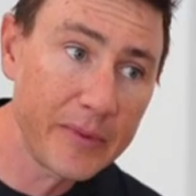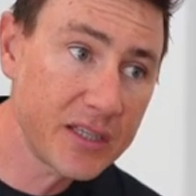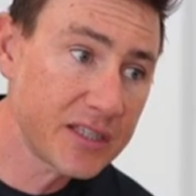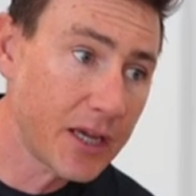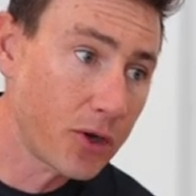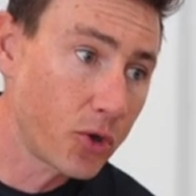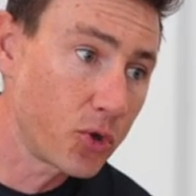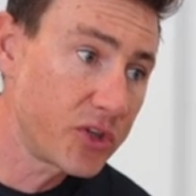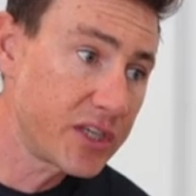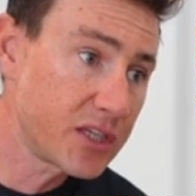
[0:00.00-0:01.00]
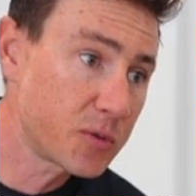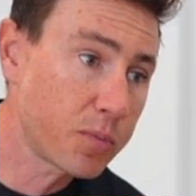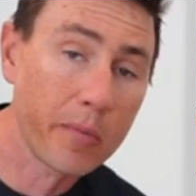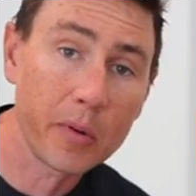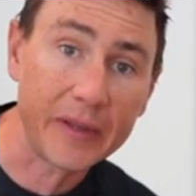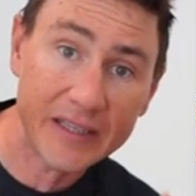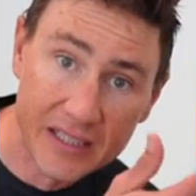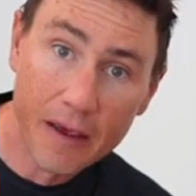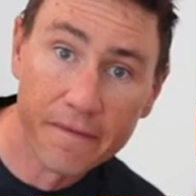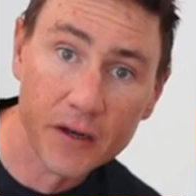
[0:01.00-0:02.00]
me set who this is probably
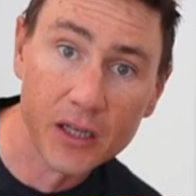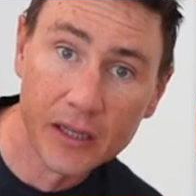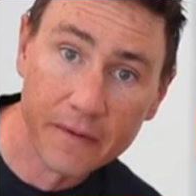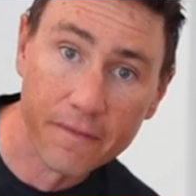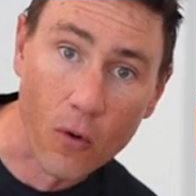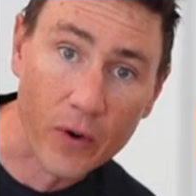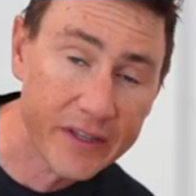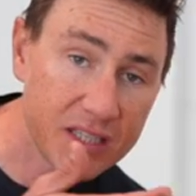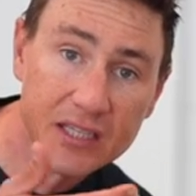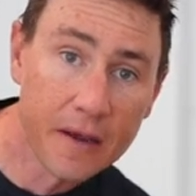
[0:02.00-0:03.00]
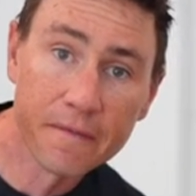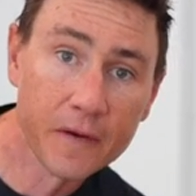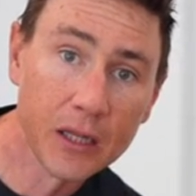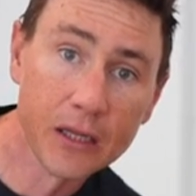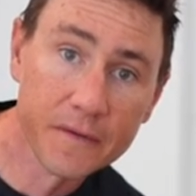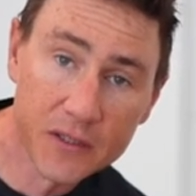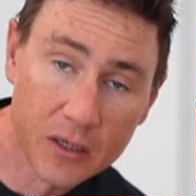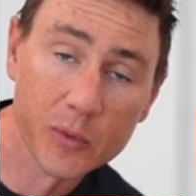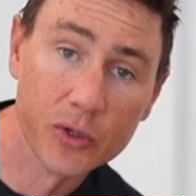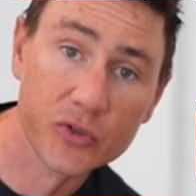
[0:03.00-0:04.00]
definitely for. It's definitely for
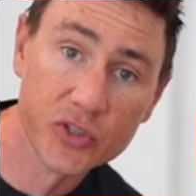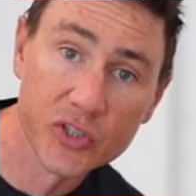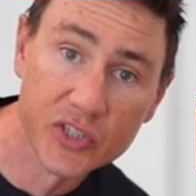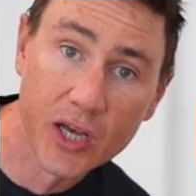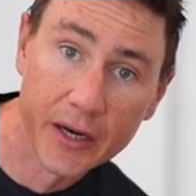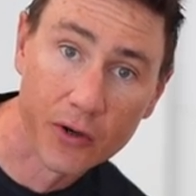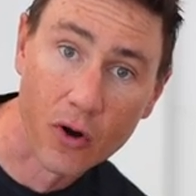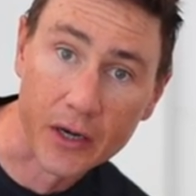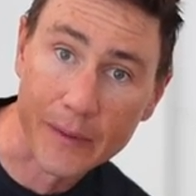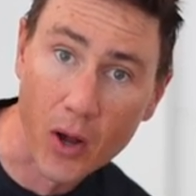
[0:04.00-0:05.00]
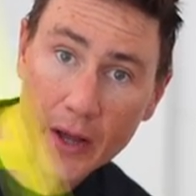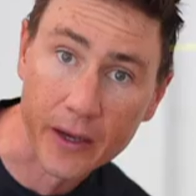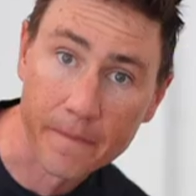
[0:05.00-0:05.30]
someone who's just starting riding a bike.